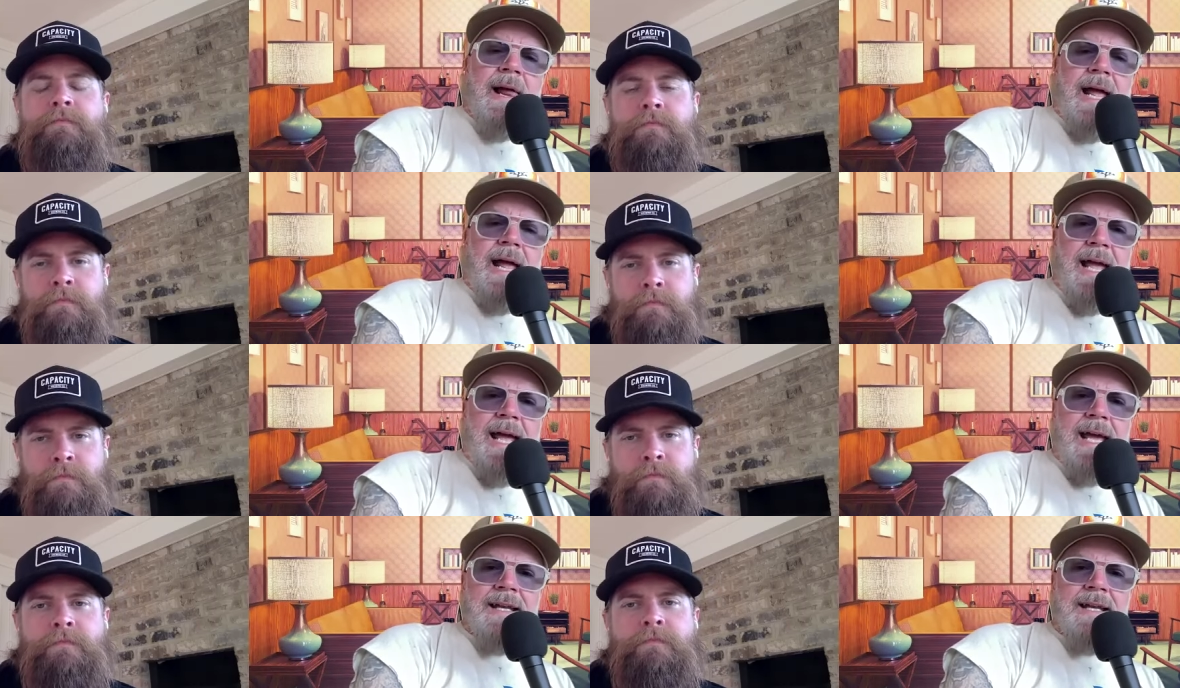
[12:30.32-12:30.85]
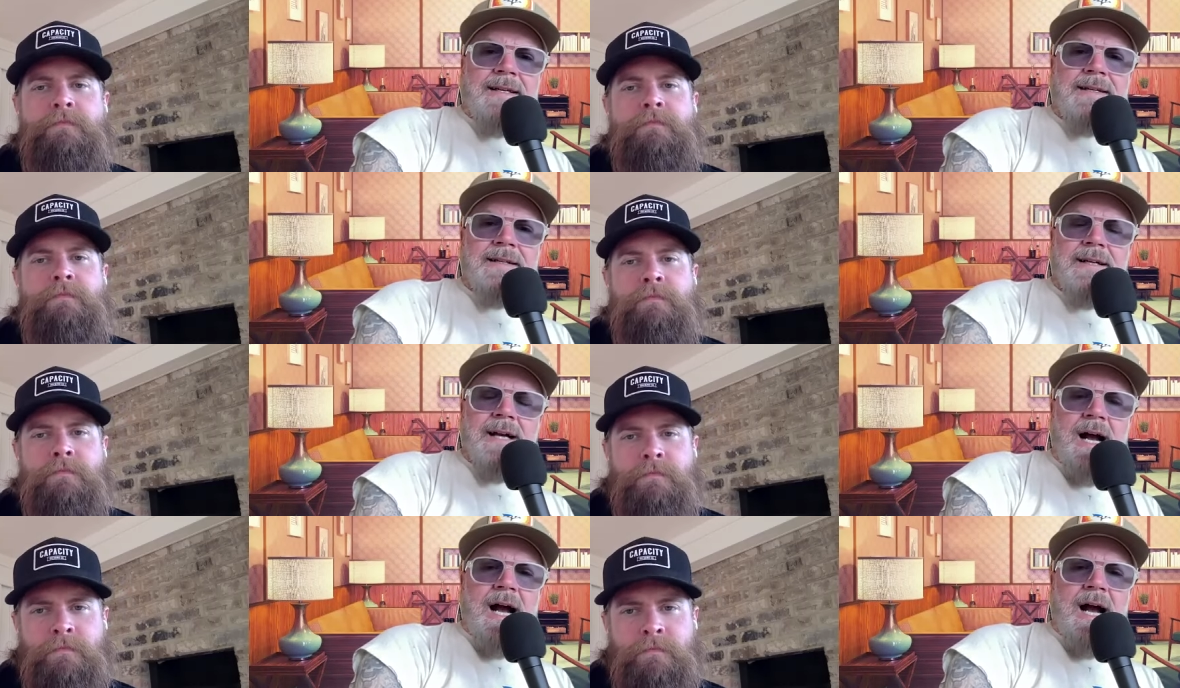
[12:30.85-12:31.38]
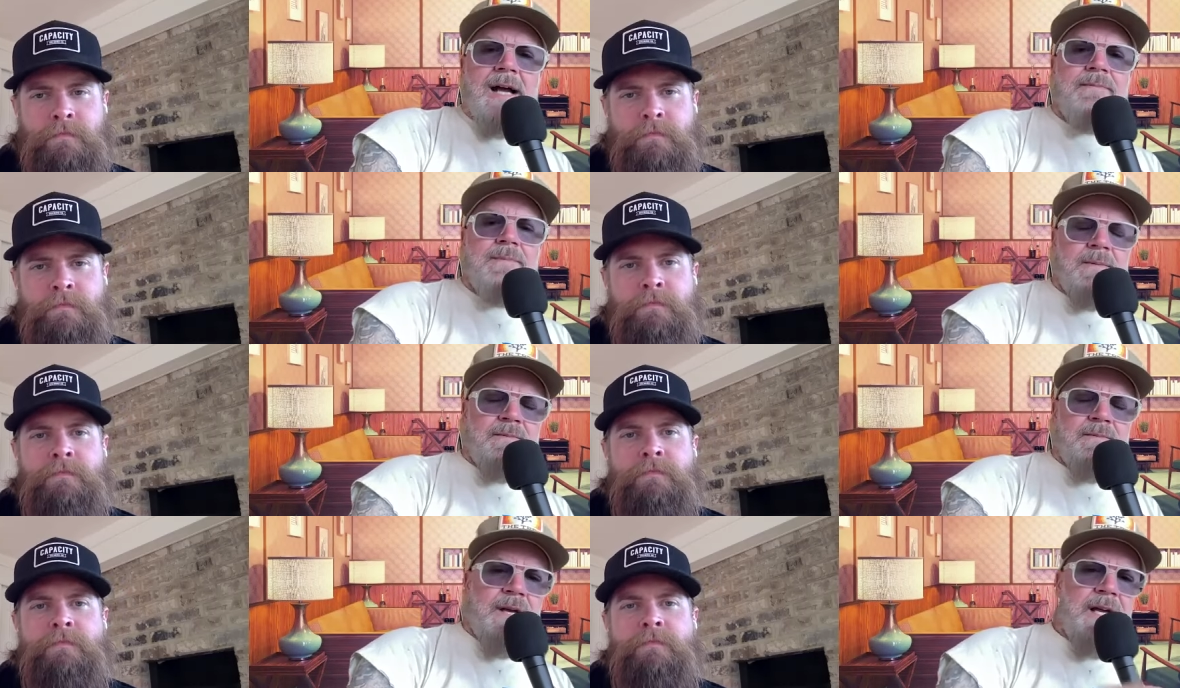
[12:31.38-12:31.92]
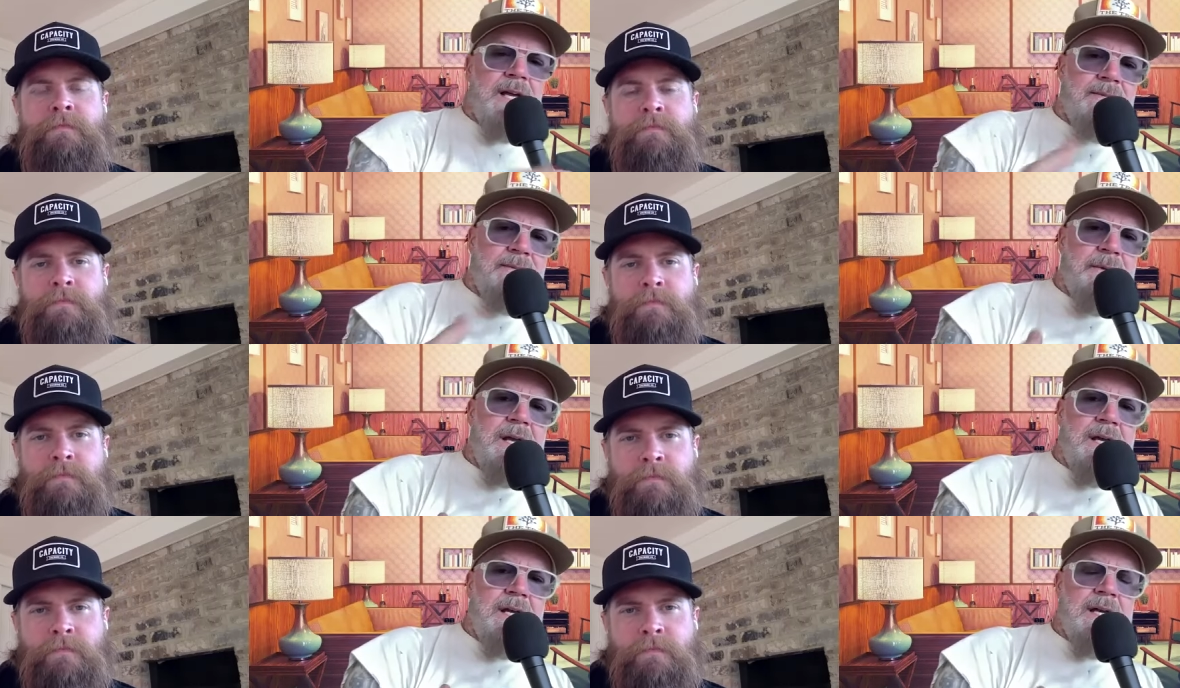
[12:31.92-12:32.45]
Speaker 1: And I, me
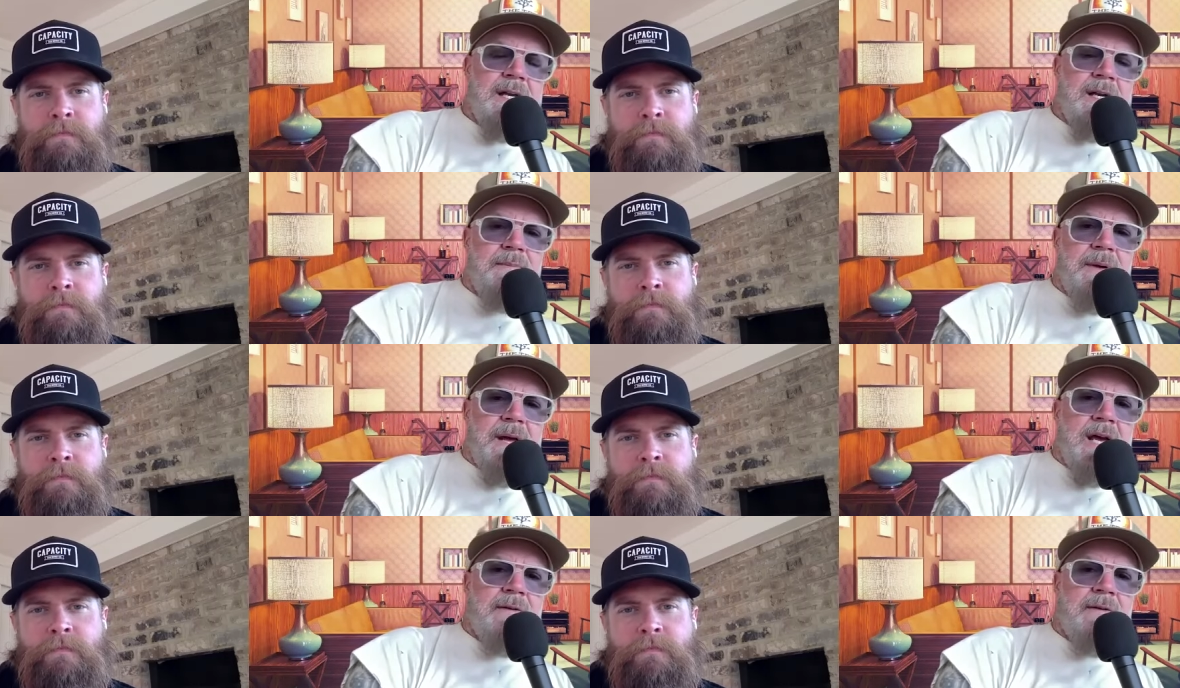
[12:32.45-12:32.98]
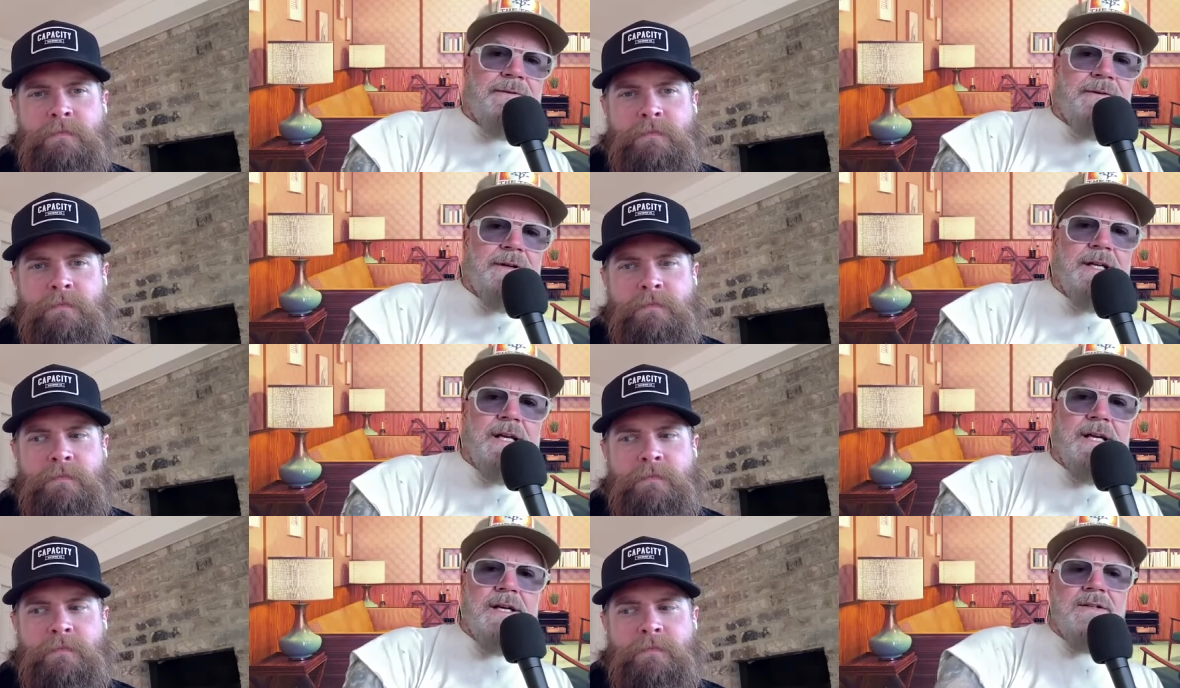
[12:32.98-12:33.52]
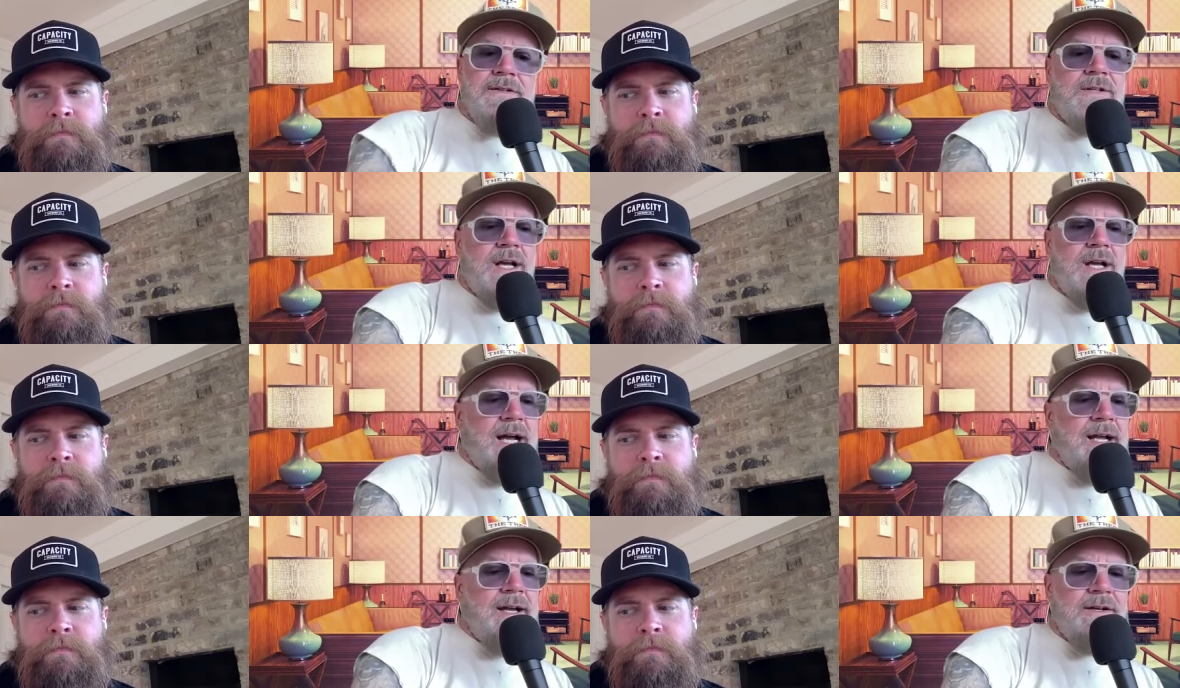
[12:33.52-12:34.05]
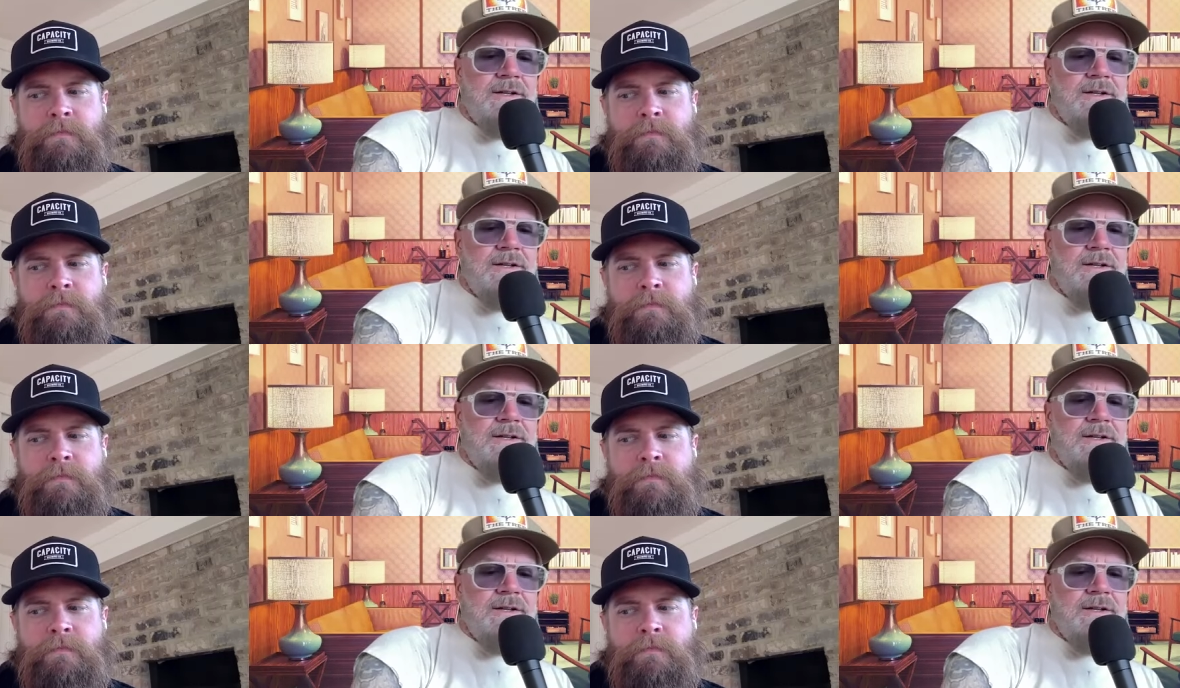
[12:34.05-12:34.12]
being in a band for years, I